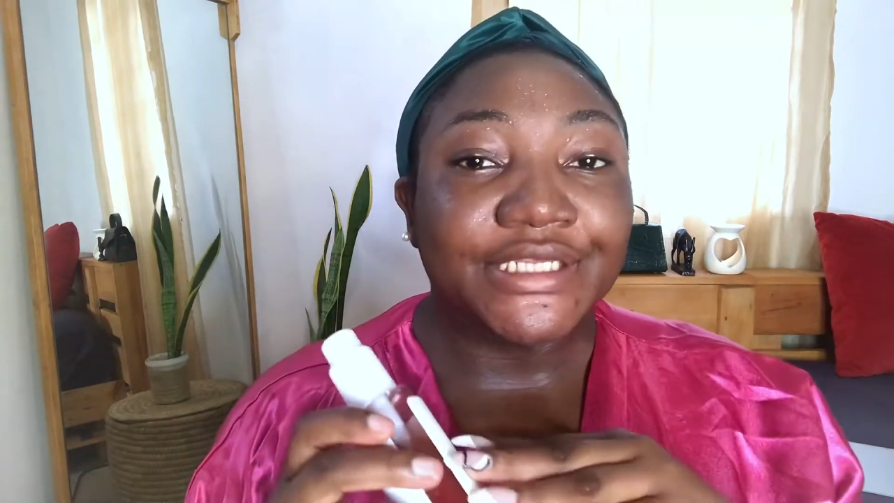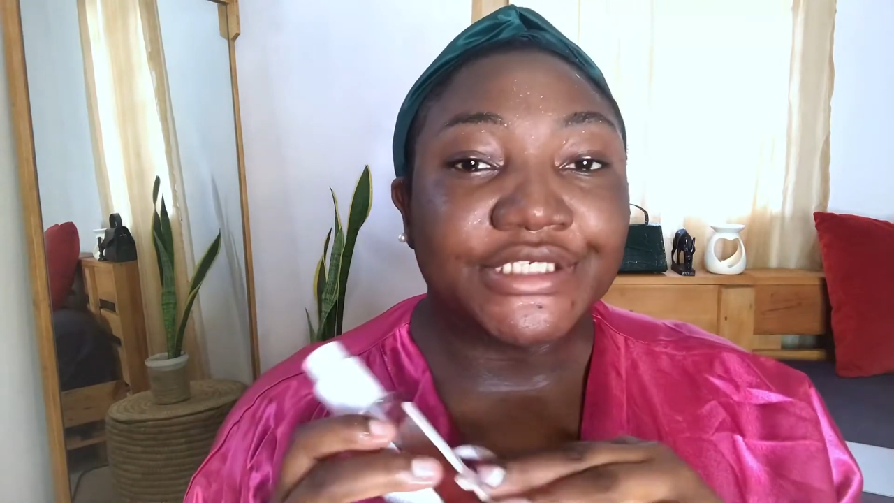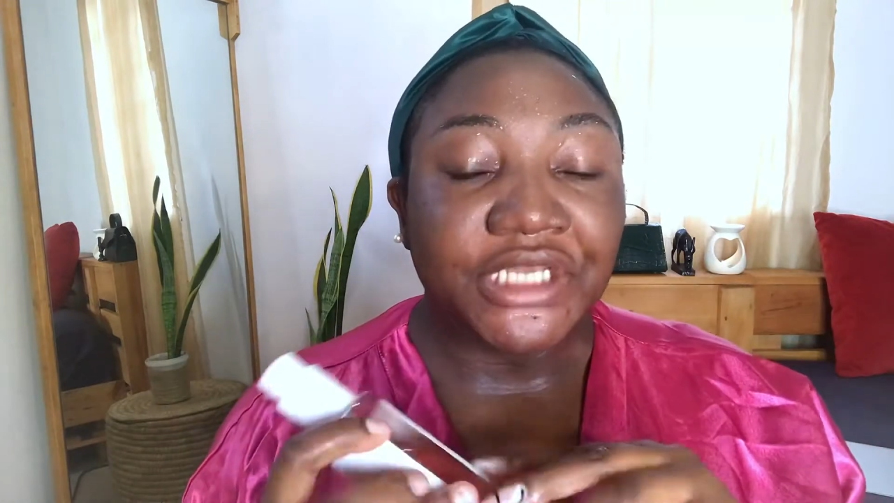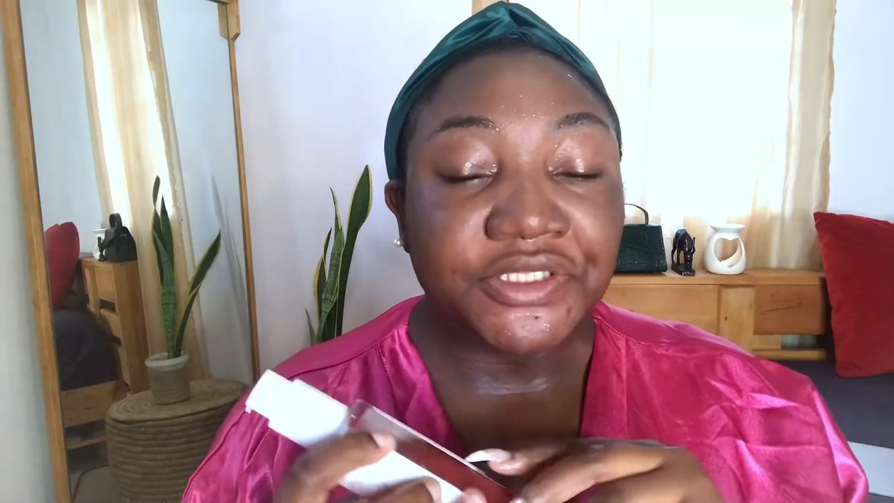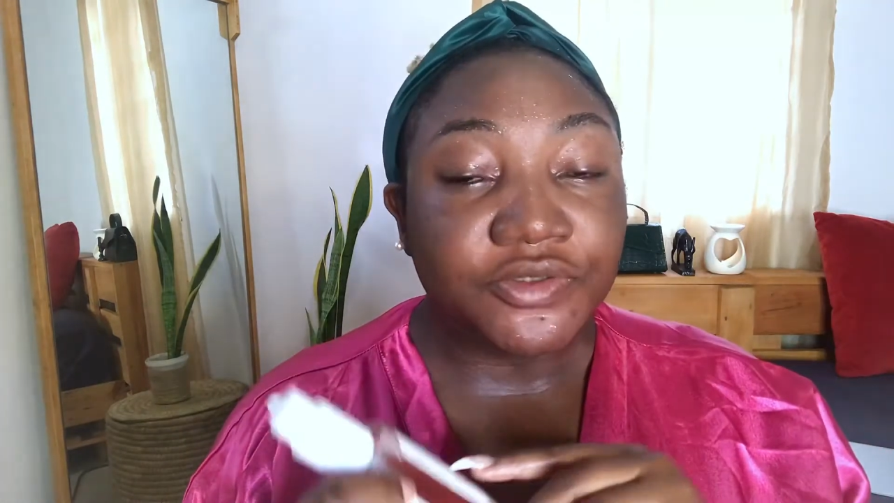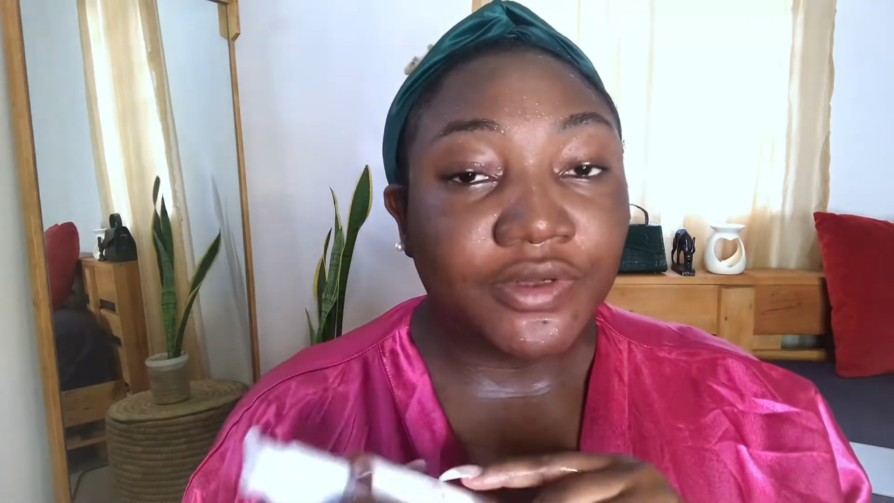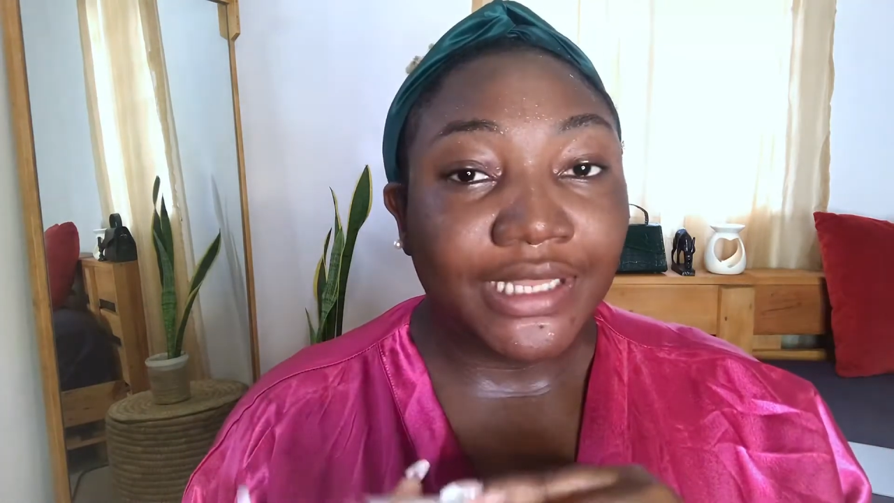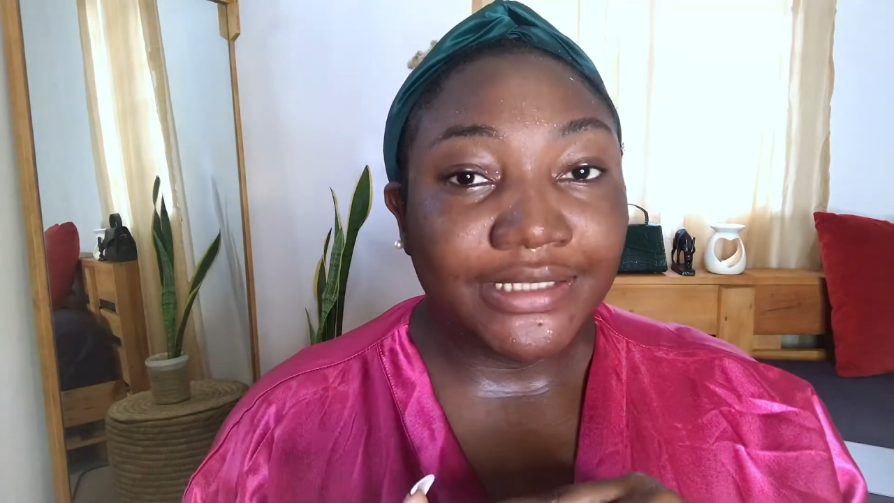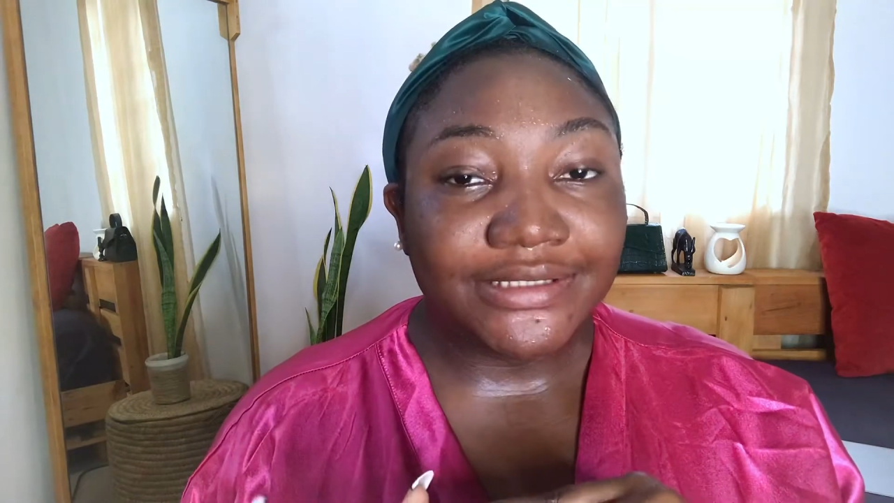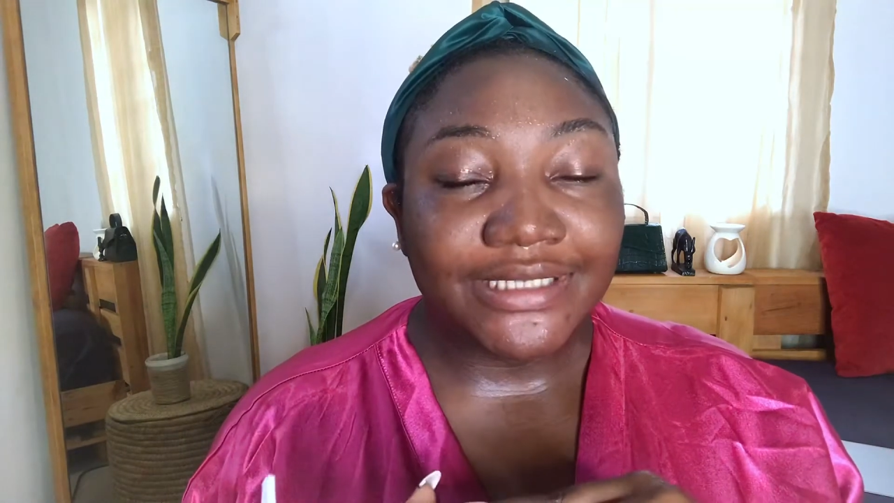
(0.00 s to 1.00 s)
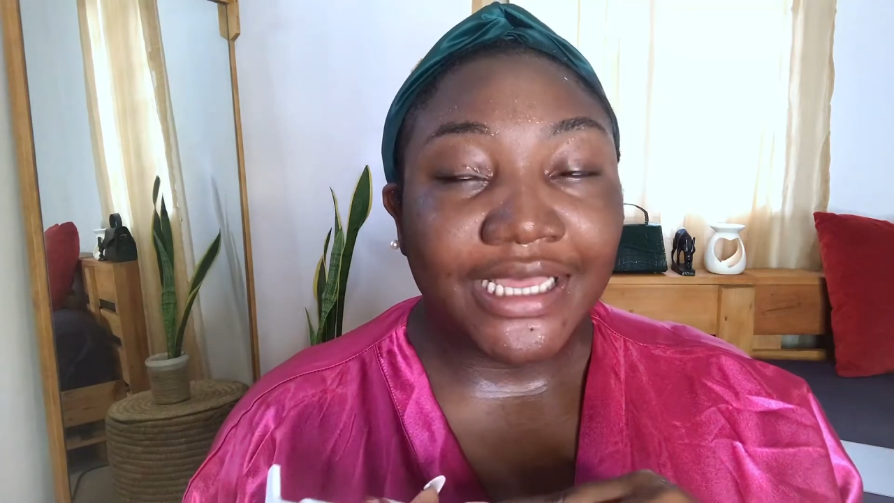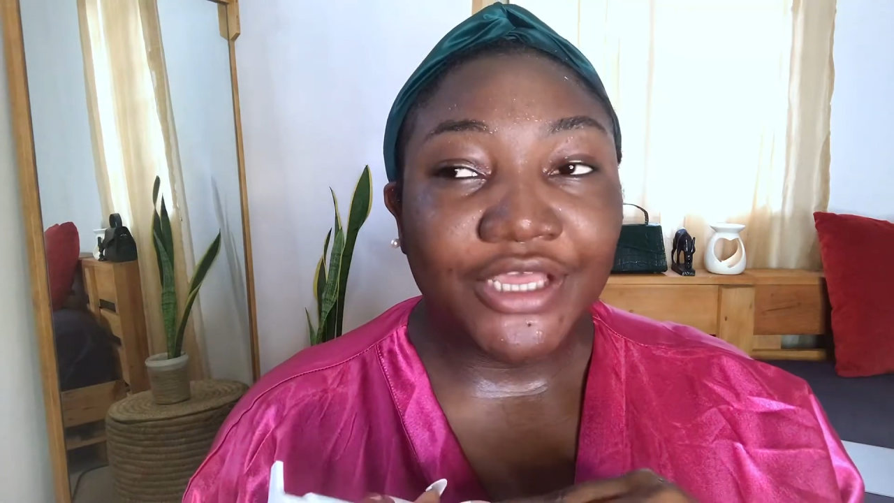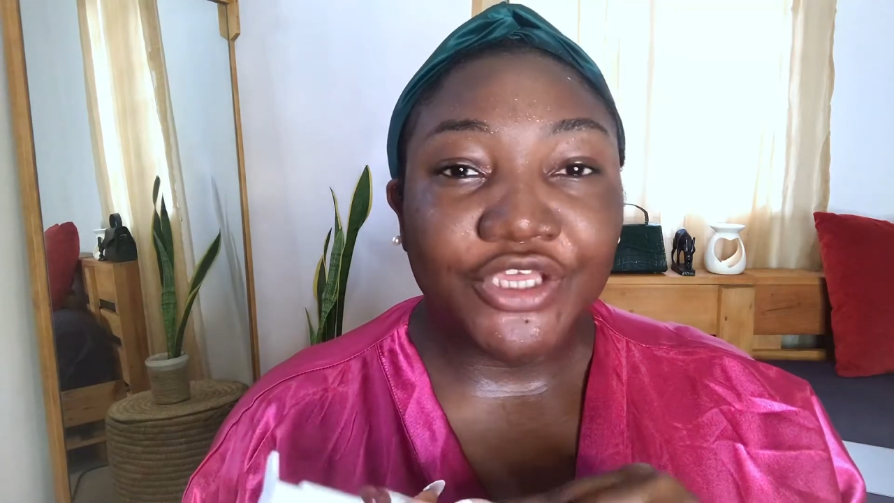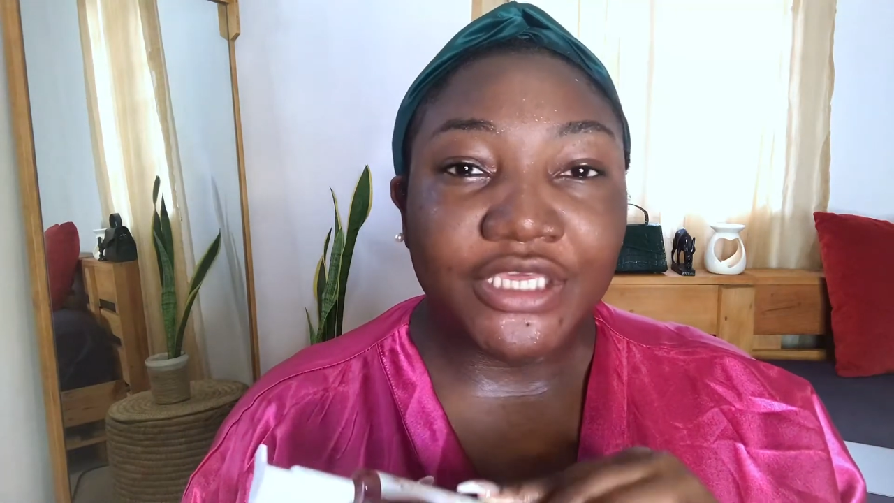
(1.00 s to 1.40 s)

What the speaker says: gentle cleanser.